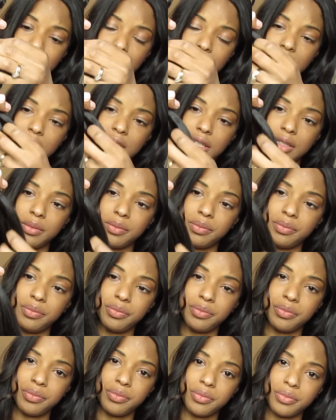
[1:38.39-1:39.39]

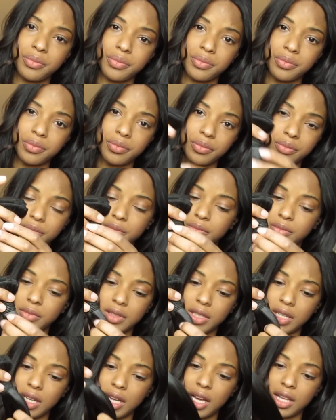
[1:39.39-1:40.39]

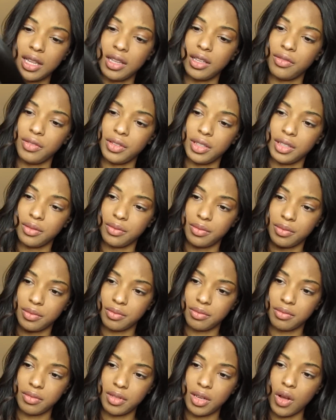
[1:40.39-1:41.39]
I love it
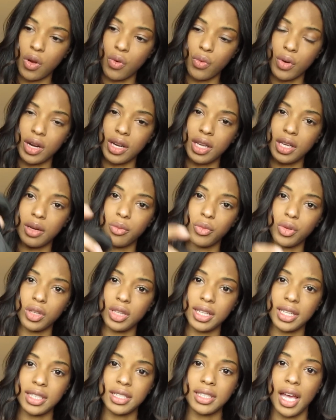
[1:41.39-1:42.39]
already. I'm
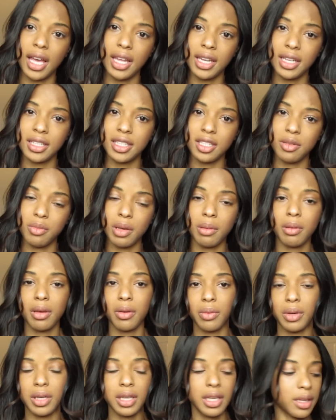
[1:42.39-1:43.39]
really excited to make my
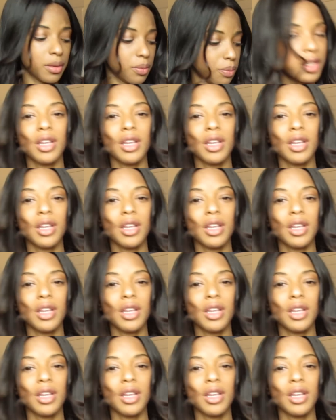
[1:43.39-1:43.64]
wig.